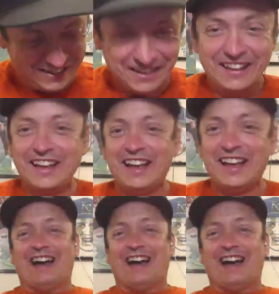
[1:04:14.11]
Ah!
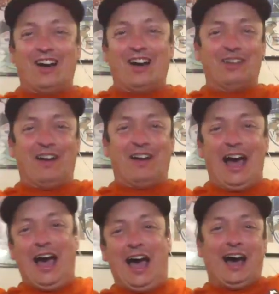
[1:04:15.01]
Oh, let's
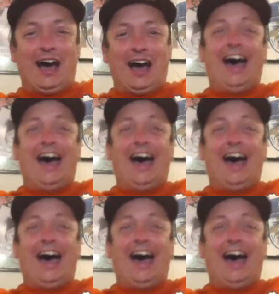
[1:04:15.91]
go.